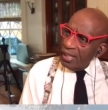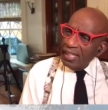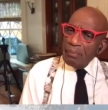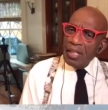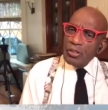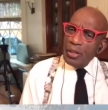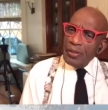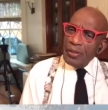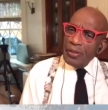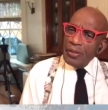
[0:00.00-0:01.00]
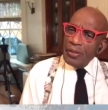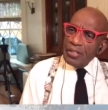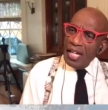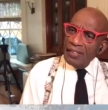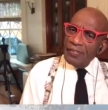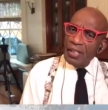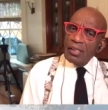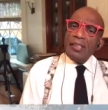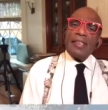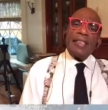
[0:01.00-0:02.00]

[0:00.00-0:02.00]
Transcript: A guy named uh, Jerry Seinfeld.